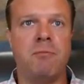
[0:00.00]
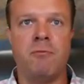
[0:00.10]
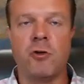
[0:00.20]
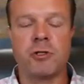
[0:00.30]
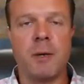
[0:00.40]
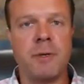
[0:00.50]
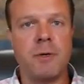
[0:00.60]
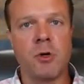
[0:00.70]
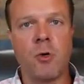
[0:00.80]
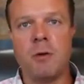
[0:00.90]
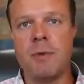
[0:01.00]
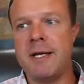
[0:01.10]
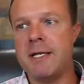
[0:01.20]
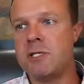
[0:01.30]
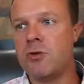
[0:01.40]
first company was acquired by
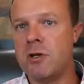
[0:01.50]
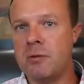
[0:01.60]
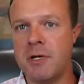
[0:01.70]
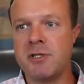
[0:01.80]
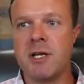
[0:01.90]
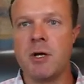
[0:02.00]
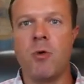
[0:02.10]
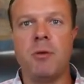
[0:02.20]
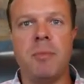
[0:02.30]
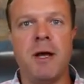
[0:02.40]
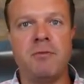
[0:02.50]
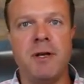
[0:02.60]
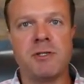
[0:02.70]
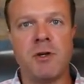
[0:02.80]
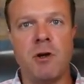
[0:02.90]
Intuit. My second one by
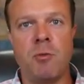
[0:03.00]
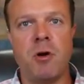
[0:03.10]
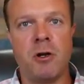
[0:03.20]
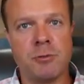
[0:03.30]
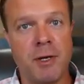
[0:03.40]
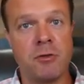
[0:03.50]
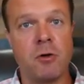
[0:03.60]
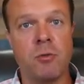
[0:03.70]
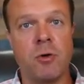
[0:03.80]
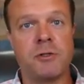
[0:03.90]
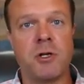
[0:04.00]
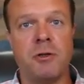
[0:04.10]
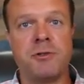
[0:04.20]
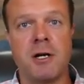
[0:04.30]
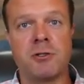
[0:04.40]
Advanced Auto Parts. My third one's
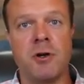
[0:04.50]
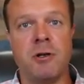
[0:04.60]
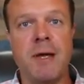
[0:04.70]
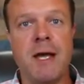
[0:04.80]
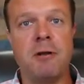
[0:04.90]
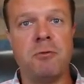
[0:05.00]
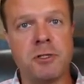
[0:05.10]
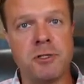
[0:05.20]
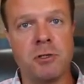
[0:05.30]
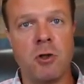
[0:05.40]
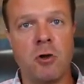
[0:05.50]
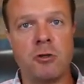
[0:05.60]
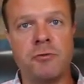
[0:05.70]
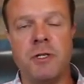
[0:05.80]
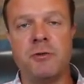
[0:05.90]
called Doctor on Demand, which is a
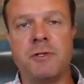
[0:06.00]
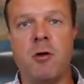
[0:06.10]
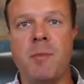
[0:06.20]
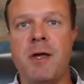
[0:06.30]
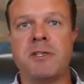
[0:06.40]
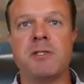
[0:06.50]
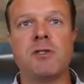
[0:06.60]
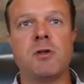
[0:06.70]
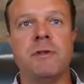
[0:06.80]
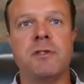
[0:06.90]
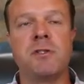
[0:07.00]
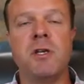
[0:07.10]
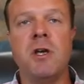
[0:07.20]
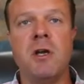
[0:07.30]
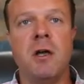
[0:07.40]
large video telemedicine
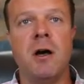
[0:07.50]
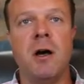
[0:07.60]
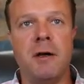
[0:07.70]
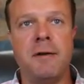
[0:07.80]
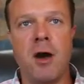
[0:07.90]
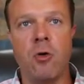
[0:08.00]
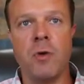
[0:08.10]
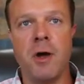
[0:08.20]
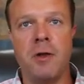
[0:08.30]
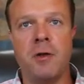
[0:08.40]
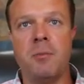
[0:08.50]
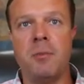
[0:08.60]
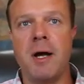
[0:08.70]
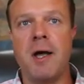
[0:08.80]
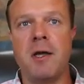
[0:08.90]
service now run
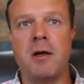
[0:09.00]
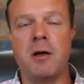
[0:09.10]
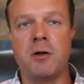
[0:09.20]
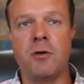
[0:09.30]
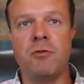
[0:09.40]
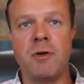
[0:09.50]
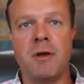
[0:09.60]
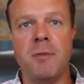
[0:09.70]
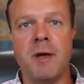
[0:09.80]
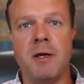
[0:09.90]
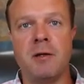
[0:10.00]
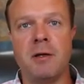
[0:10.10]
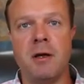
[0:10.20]
by a good friend of mine,